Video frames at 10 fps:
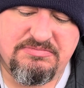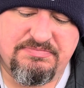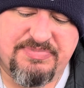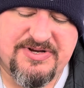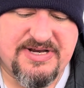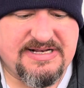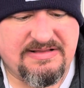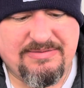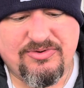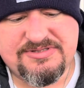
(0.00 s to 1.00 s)
but you're getting a
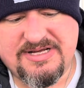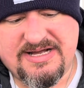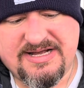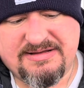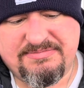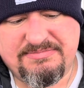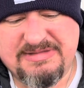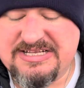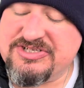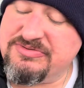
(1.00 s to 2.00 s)
lot more time,
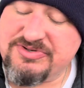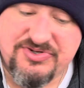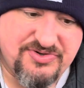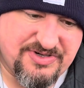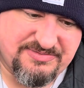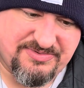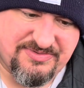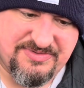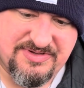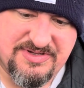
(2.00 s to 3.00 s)
and it's still enjoyable.
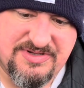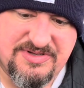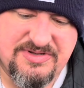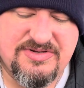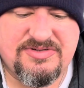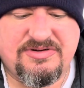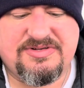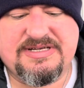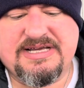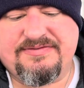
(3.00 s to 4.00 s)
So
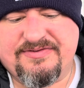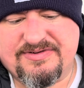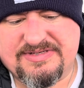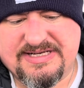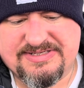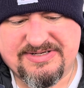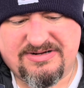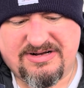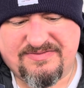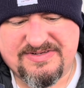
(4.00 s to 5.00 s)
to get a full-size
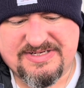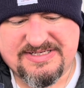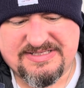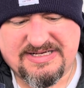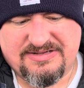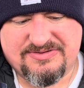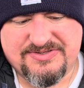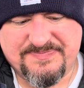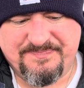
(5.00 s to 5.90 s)
cigar for $6,